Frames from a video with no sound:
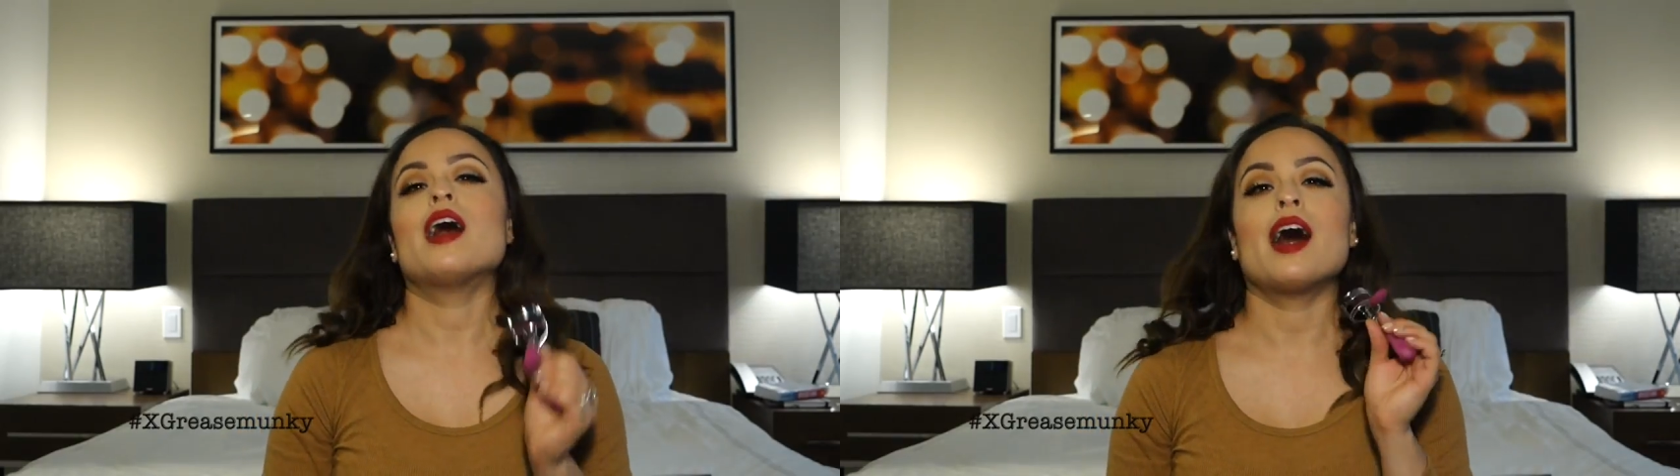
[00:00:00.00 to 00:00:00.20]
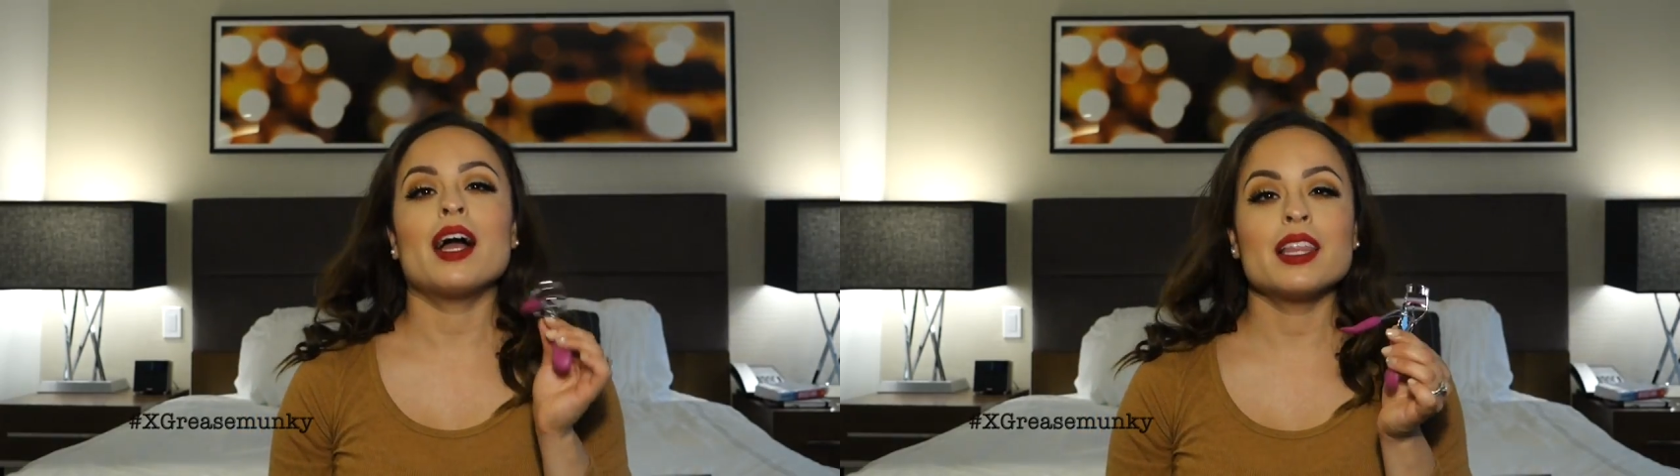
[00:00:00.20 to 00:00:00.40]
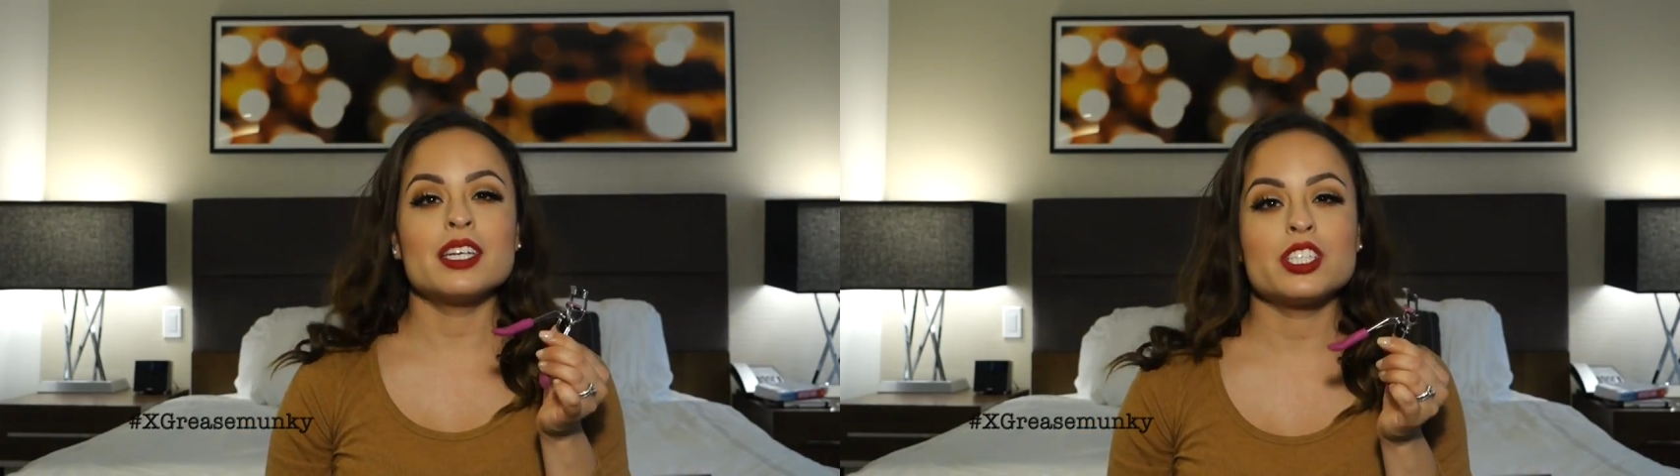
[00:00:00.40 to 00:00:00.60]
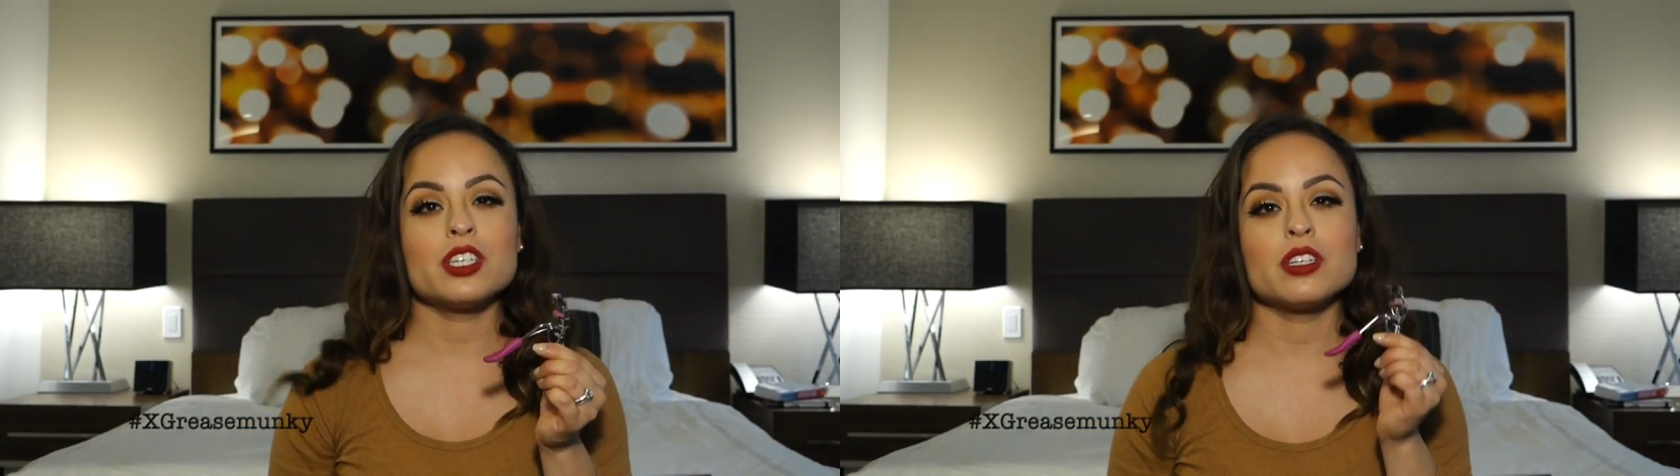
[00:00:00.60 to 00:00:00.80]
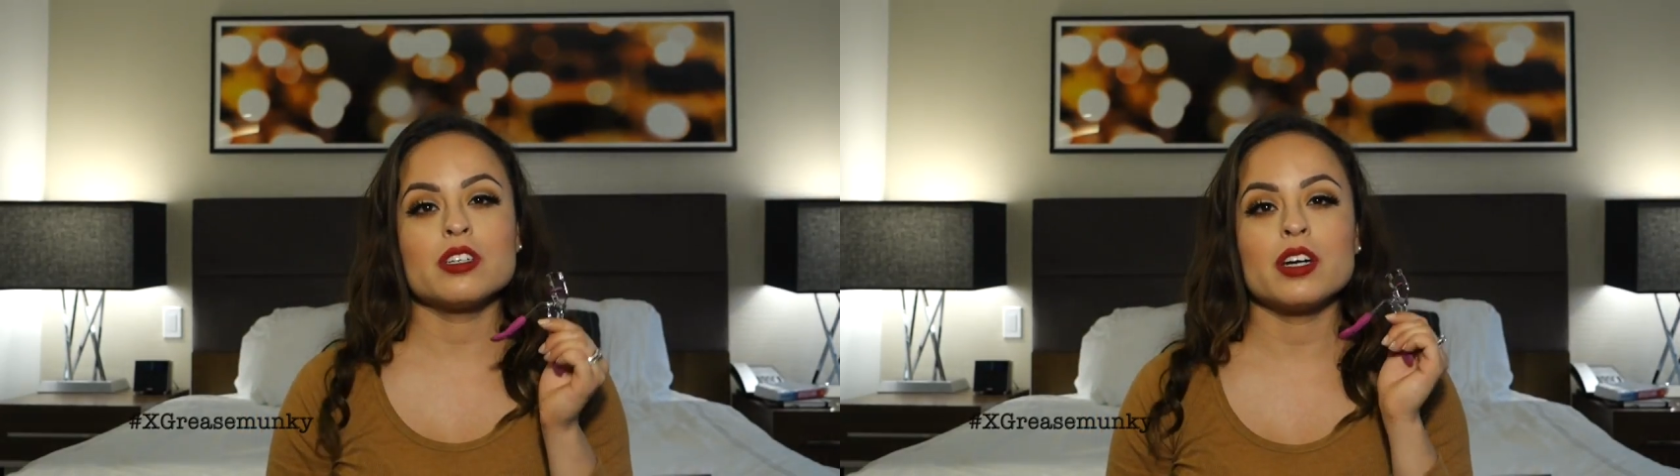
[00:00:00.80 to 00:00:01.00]
Eyelash
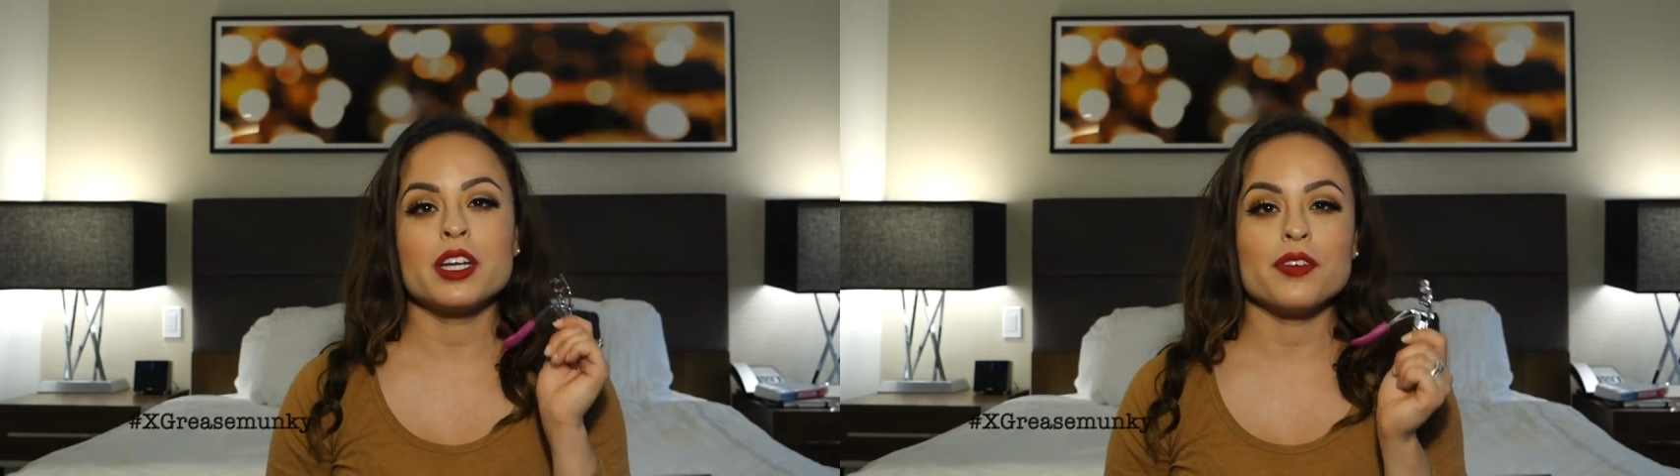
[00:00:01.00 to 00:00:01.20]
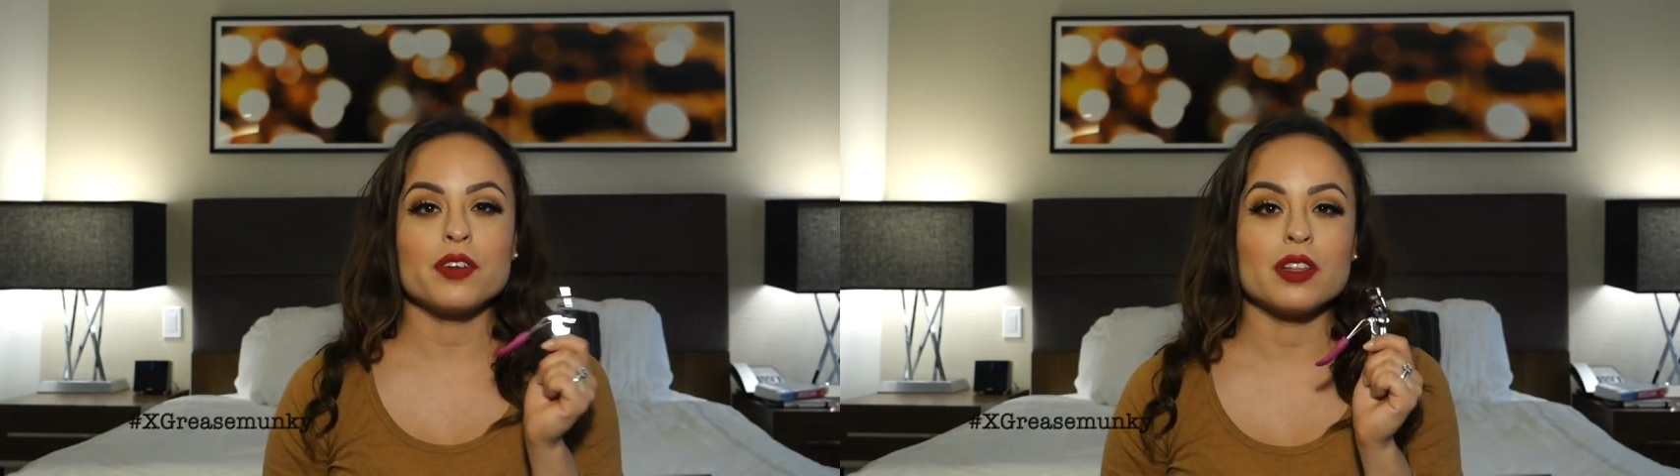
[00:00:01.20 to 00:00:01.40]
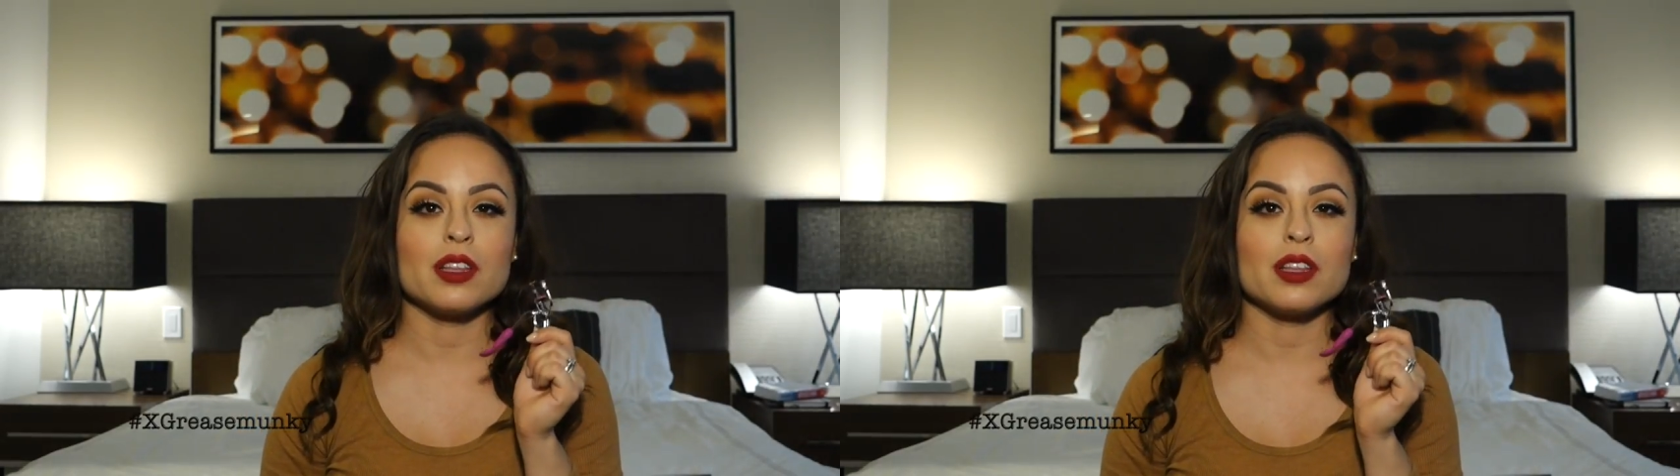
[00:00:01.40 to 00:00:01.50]
curler. I never